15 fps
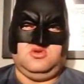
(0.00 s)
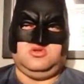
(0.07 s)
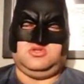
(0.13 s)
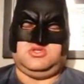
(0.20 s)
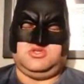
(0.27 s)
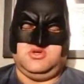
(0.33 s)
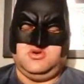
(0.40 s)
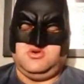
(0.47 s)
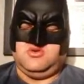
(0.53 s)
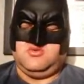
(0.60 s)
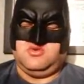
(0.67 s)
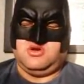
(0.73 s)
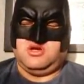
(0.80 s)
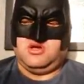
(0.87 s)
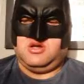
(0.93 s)

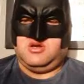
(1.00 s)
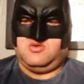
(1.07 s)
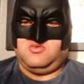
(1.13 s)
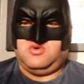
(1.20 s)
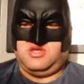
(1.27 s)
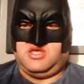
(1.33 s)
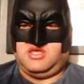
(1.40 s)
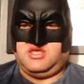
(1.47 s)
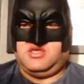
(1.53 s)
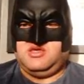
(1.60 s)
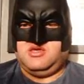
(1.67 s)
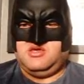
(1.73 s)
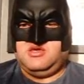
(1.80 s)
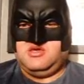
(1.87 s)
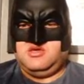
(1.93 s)
Also, we
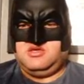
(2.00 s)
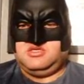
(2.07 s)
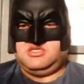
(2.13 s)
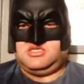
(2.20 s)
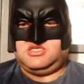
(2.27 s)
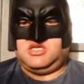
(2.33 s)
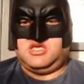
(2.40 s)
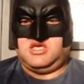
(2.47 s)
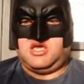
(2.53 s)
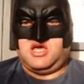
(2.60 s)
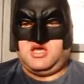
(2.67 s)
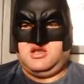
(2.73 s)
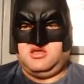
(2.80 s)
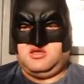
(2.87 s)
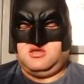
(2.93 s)
see
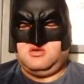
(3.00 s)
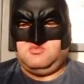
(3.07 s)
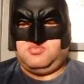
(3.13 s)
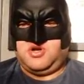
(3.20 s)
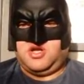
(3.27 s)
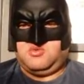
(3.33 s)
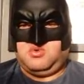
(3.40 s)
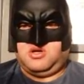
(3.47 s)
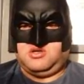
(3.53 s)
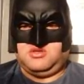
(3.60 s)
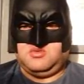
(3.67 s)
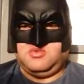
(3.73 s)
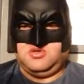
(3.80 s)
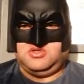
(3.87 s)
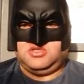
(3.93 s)
Anakin break one
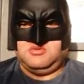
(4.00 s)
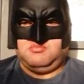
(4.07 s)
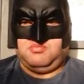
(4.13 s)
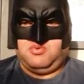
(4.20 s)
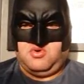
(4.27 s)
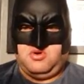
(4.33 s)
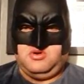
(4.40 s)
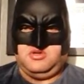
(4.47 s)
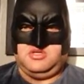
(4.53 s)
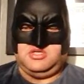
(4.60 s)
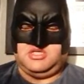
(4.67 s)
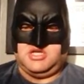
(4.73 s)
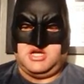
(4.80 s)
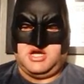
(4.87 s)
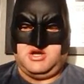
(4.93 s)
of the most
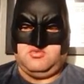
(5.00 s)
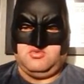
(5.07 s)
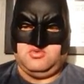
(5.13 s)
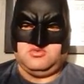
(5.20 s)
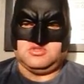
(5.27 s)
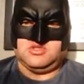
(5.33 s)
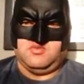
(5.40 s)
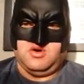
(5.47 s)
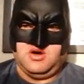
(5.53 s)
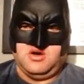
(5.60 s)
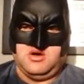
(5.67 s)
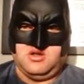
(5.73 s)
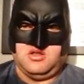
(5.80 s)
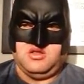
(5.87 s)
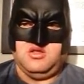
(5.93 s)
important Jedi rules of
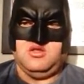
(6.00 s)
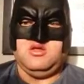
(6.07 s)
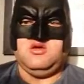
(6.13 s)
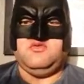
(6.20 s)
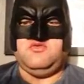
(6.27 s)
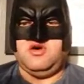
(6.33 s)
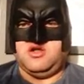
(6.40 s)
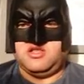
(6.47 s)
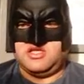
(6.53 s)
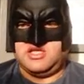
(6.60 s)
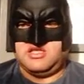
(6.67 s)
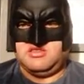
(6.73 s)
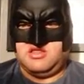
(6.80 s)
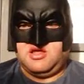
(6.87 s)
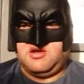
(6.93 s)
all,
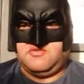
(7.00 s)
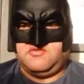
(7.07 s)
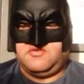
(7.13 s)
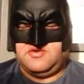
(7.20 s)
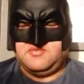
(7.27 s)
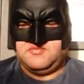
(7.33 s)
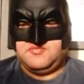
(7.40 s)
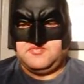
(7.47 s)
falling in love.